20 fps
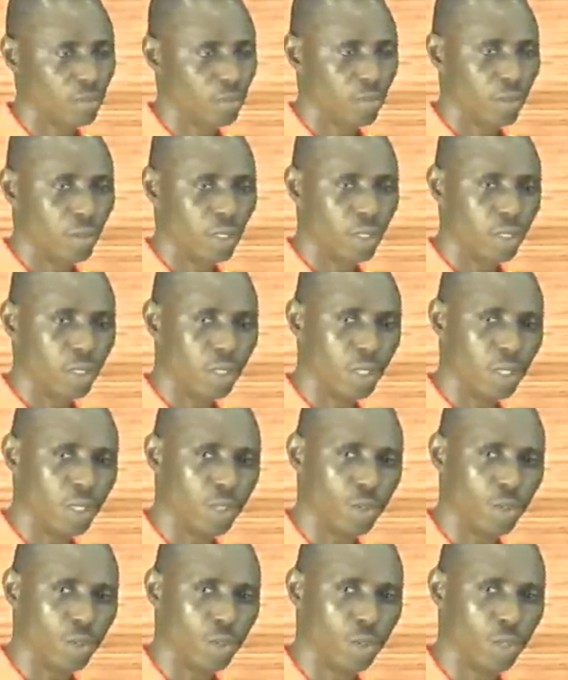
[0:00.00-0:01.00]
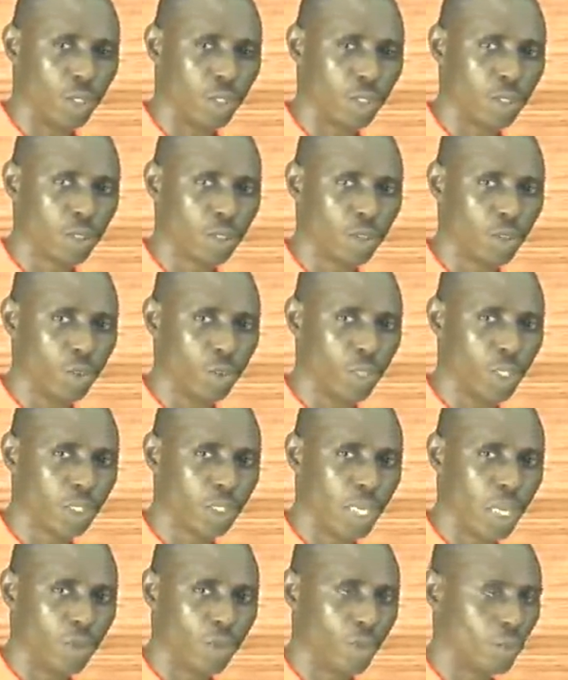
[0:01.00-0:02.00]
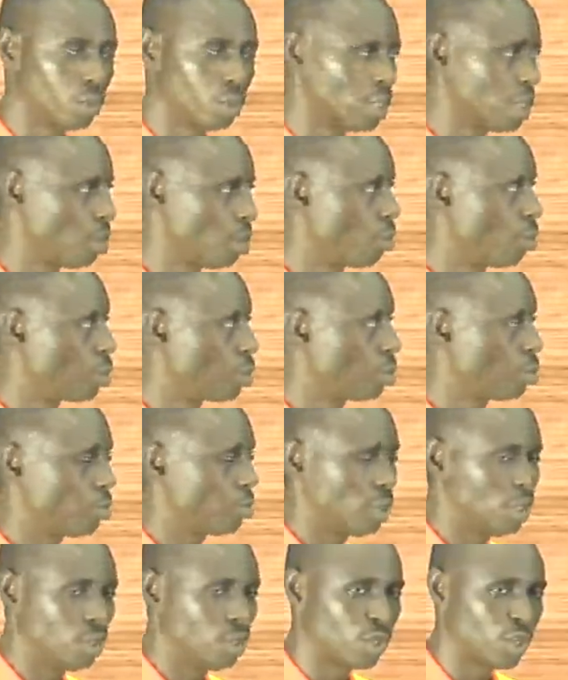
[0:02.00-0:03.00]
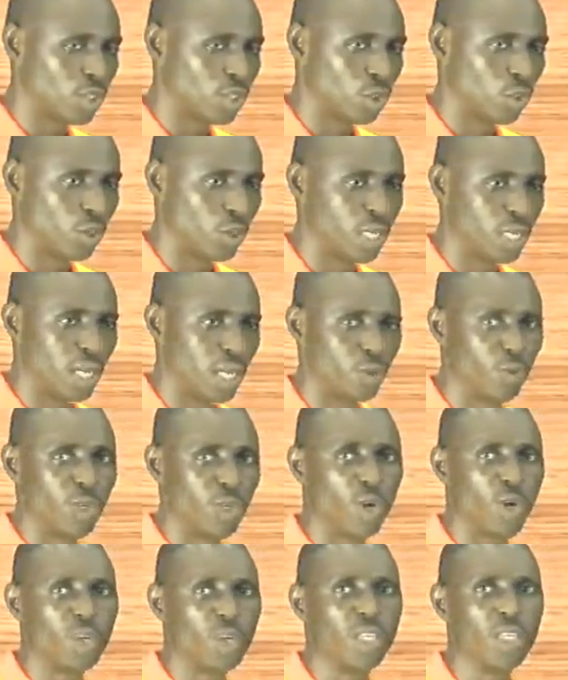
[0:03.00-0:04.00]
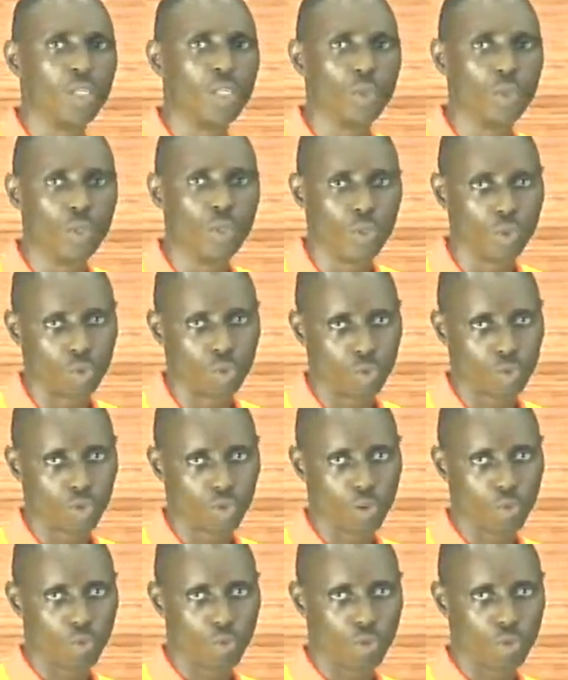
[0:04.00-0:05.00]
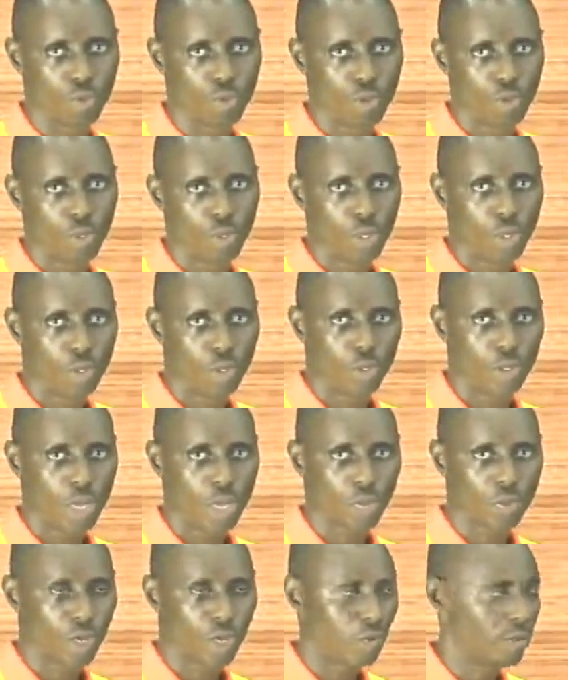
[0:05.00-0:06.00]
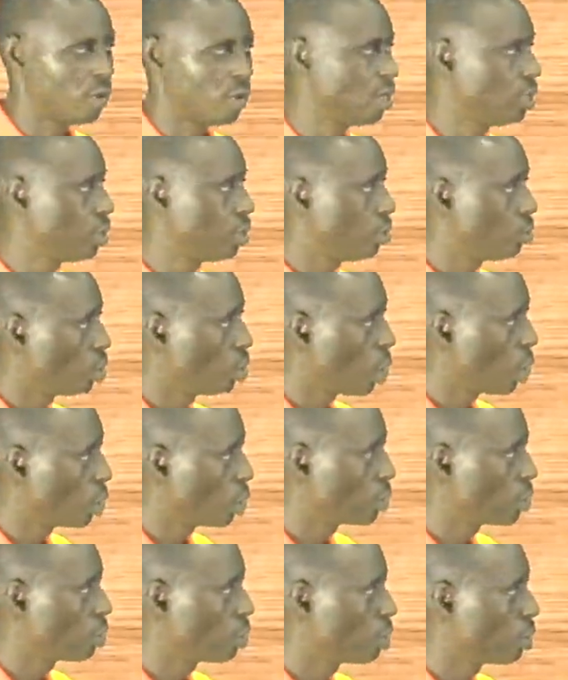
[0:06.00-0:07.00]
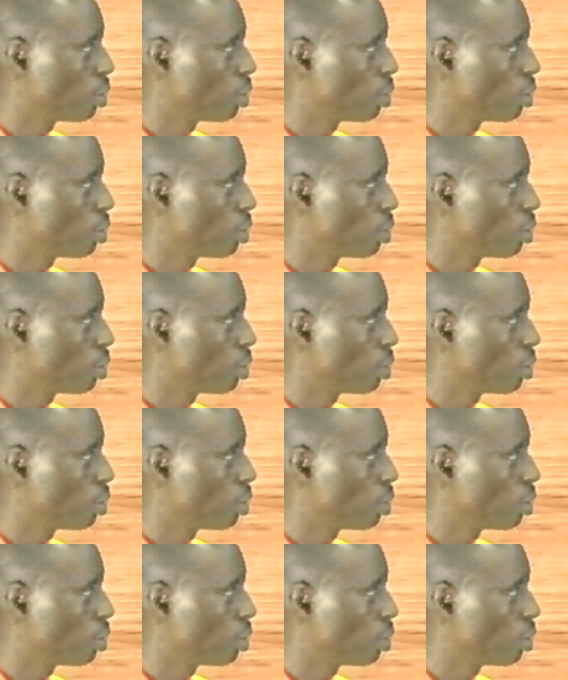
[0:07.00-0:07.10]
The unit that you use now must be in such a way that it will not lead you into trouble. You have to avoid those